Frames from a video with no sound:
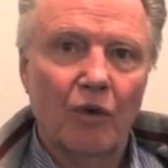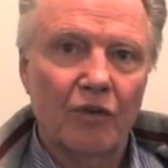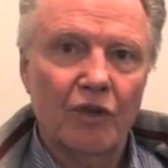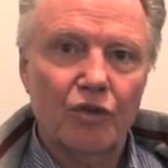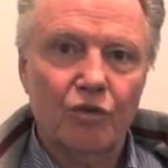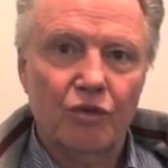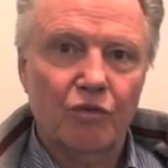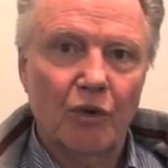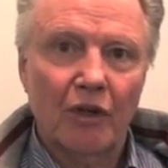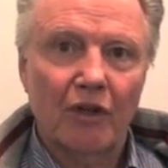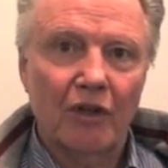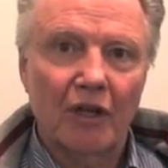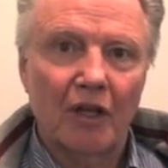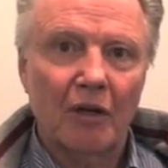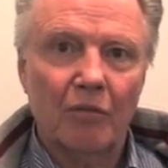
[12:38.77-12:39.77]
this was one
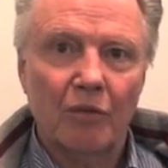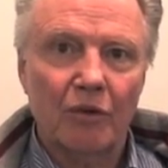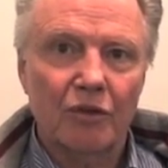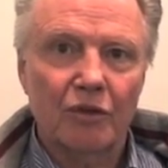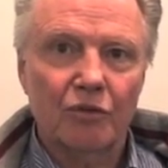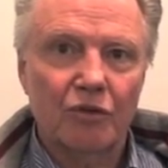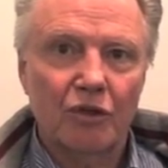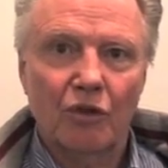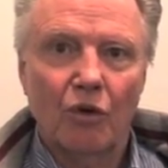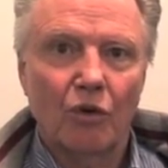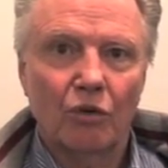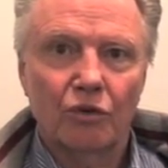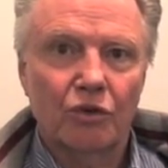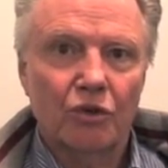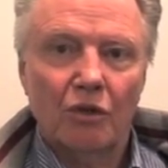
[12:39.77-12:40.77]
of the numbers. It's an
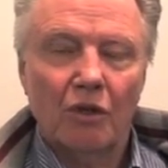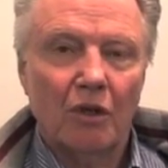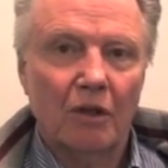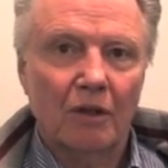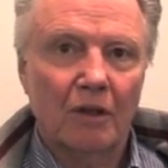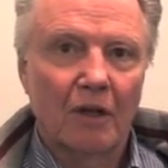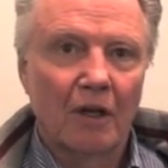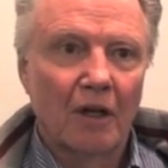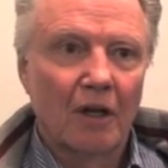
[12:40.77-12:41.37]
old song.